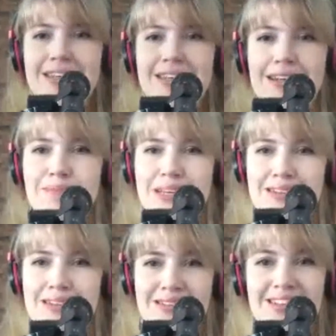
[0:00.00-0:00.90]
set up
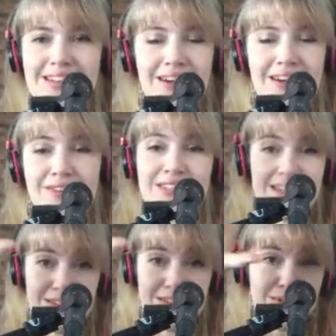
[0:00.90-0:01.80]
in there, if it's
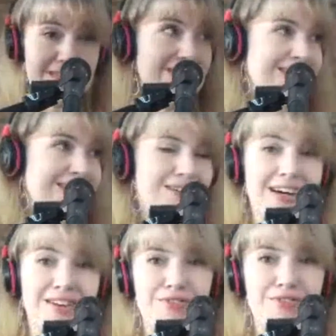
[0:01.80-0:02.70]
like a 360
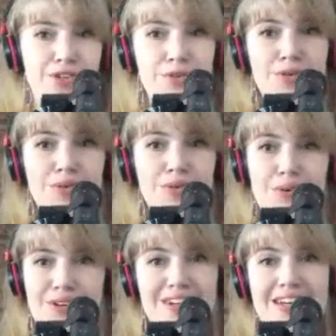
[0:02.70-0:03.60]
kind of view
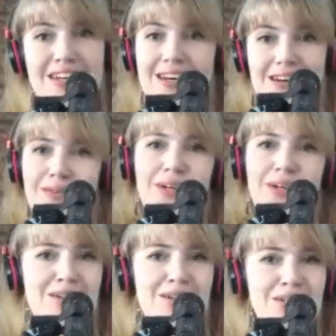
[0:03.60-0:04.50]
or
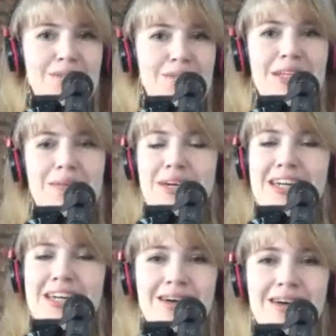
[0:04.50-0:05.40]
180 or something.
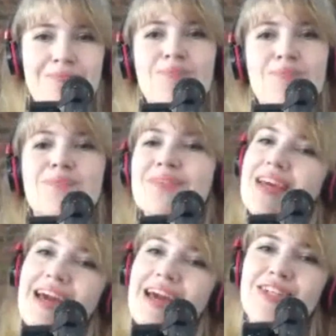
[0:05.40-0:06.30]
But
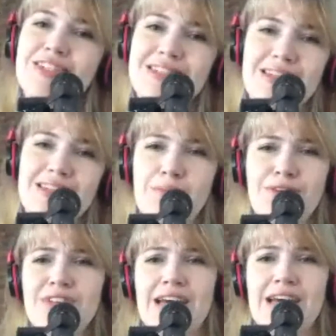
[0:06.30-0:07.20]
I just did a couple
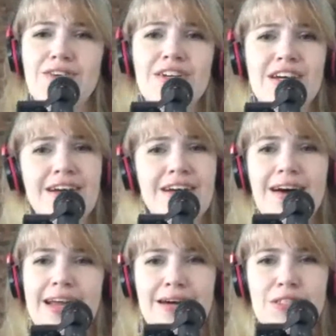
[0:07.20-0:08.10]
of title
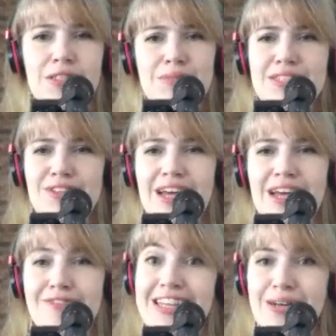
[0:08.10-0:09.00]
announcements for
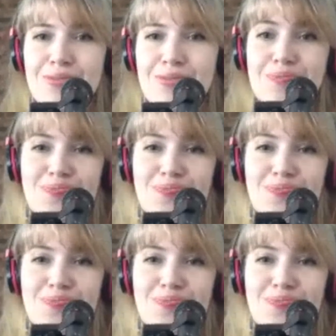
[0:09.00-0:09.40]
that video.